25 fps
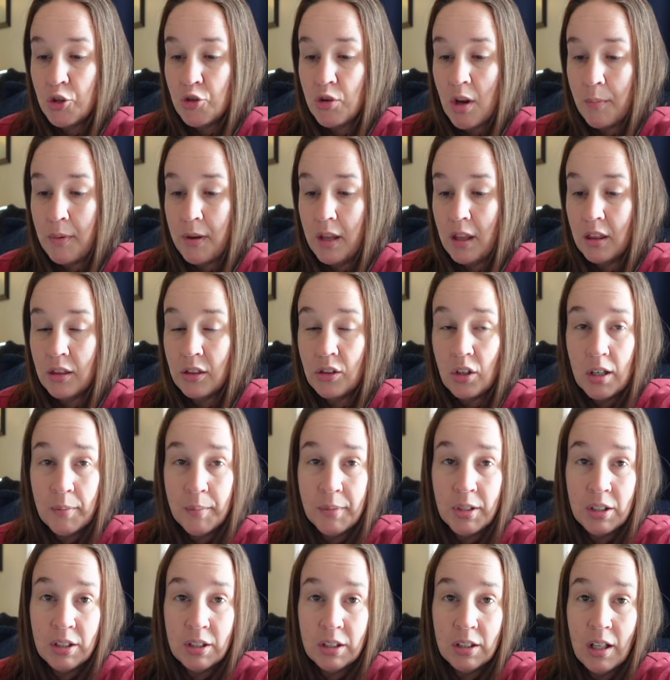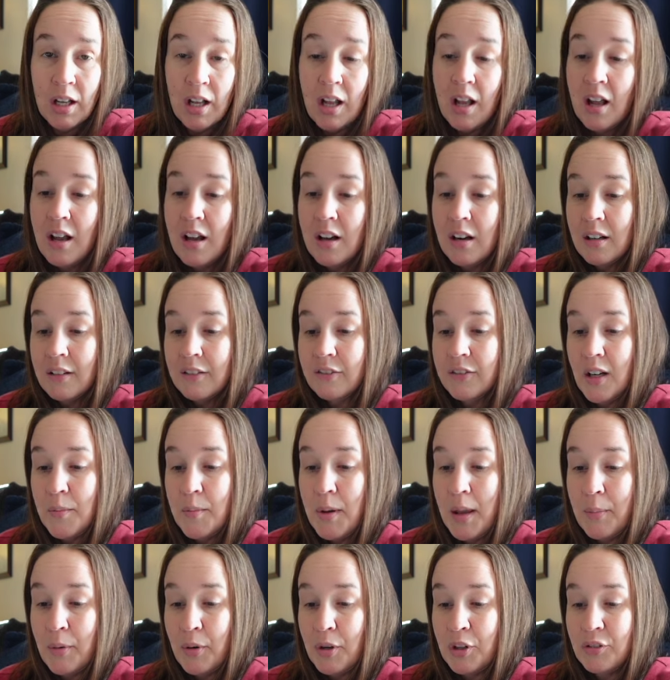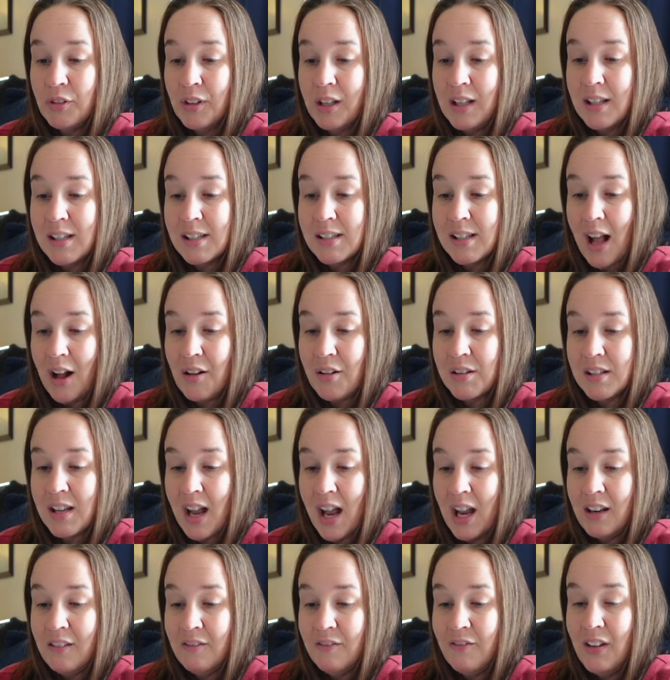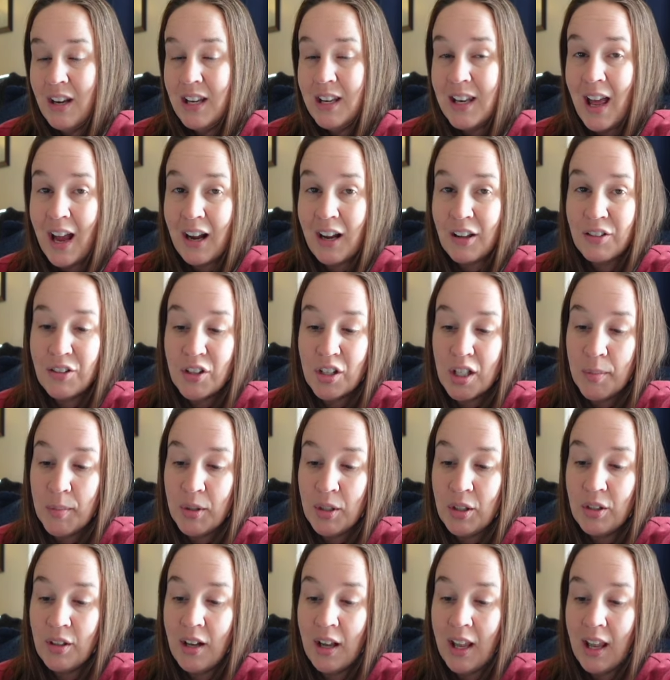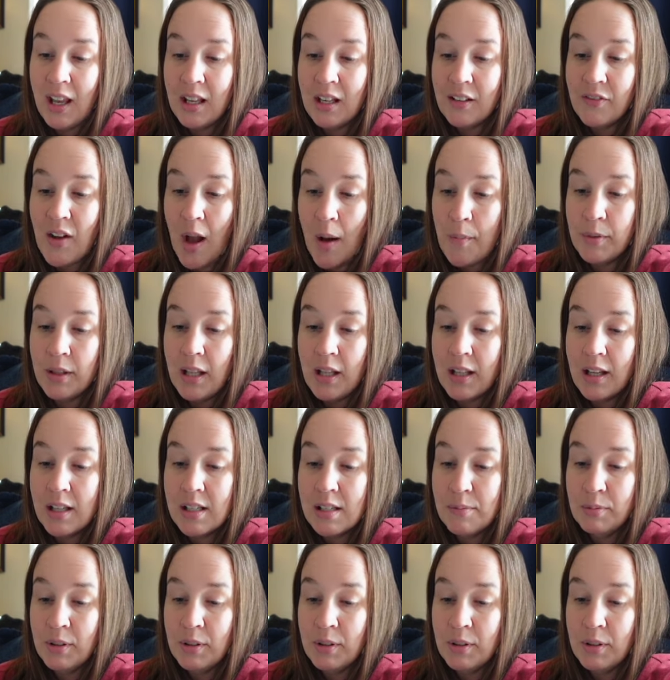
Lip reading: drippy thermal, Free People green Southside V-neck thermal, and Fabletics